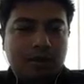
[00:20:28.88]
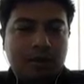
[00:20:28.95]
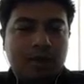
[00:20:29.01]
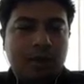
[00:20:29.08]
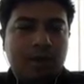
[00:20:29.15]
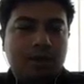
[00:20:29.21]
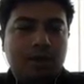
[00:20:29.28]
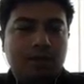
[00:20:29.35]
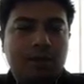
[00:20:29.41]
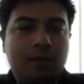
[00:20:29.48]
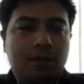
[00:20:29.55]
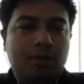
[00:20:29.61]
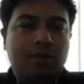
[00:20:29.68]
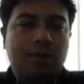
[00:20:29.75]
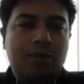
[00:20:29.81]
young
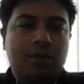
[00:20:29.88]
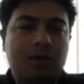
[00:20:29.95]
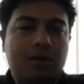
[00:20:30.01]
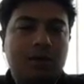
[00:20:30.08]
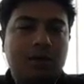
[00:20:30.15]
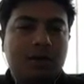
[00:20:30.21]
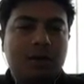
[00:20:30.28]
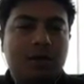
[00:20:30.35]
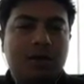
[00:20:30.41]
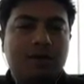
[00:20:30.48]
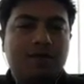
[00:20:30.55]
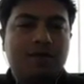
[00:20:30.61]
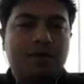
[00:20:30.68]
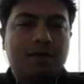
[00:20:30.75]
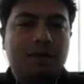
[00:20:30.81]
male monkeys
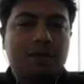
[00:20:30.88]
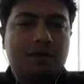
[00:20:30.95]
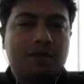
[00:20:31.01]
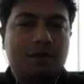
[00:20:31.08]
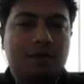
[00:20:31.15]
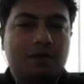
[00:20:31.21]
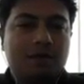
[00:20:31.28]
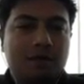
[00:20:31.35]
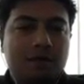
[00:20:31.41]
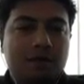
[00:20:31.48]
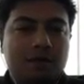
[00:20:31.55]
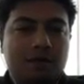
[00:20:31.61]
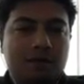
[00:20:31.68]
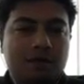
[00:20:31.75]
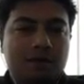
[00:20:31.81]
live in separate
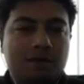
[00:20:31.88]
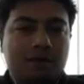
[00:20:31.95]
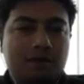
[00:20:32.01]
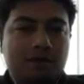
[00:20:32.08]
groups.